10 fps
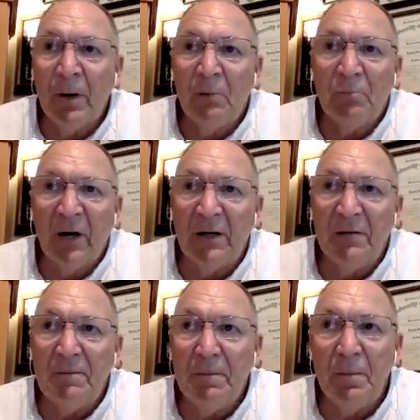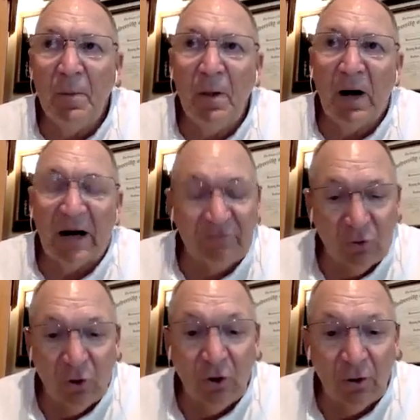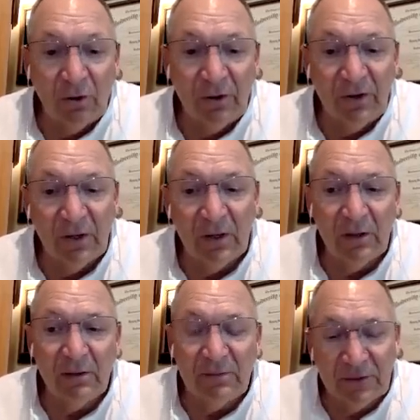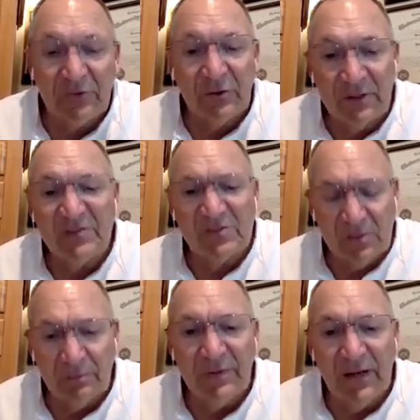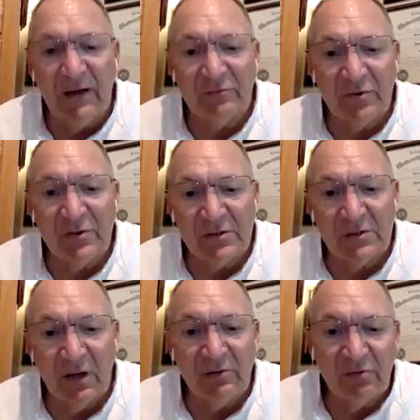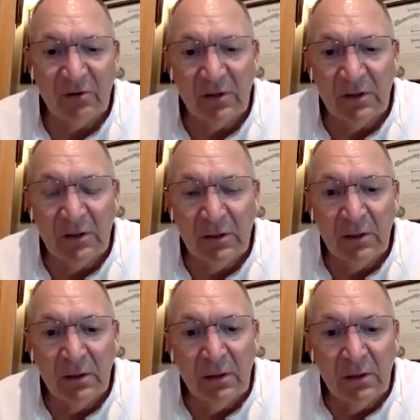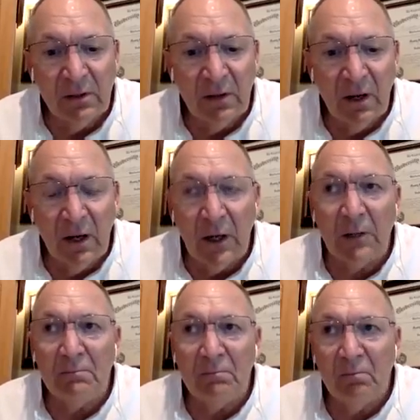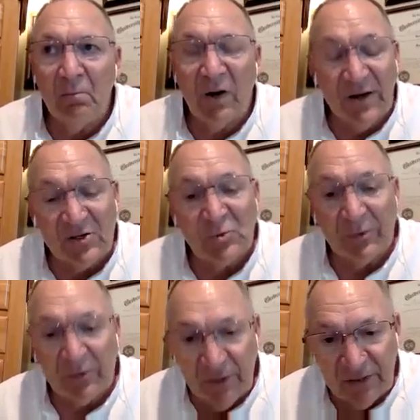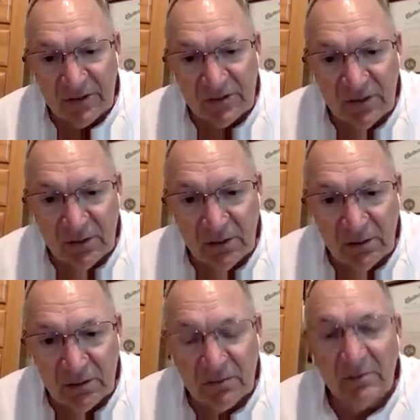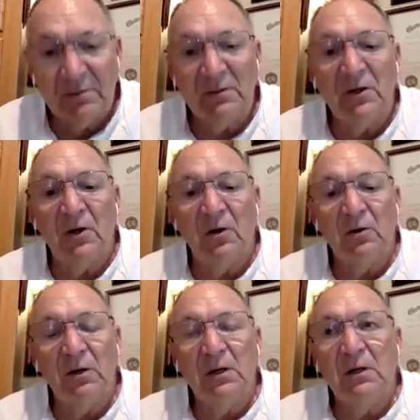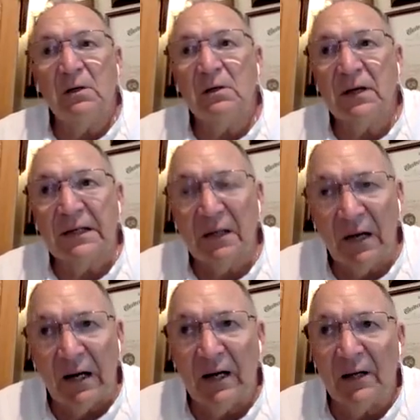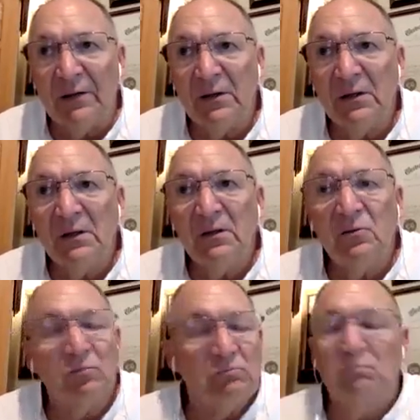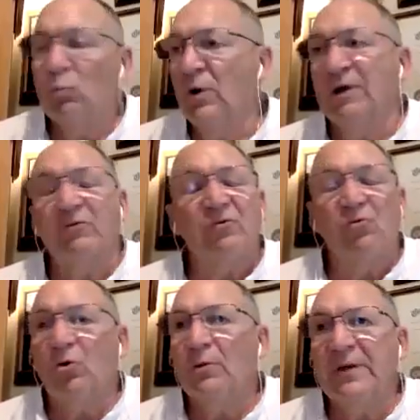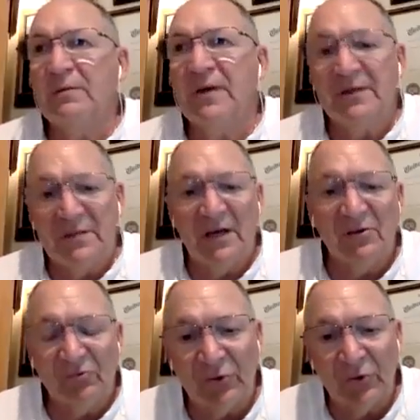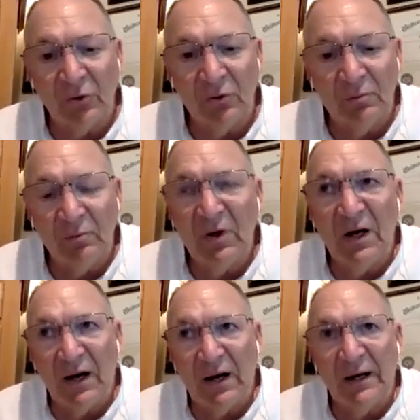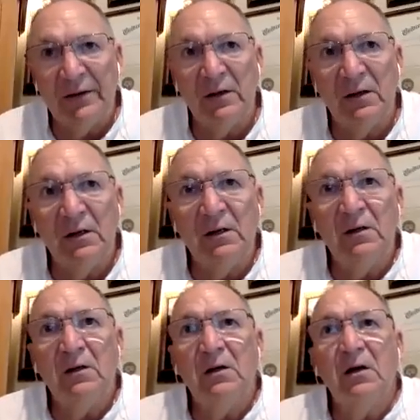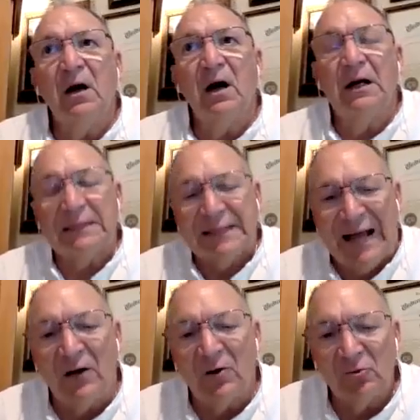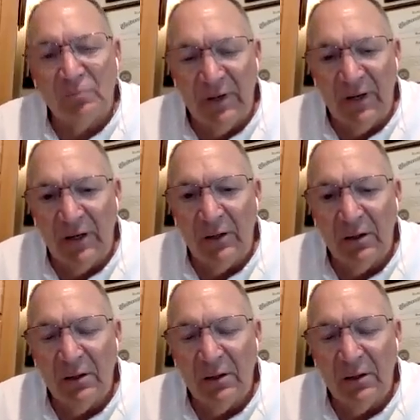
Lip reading: But I've learned that there is something after this life. I experienced it, you know, and God, whatever form he may take for you, God allowed me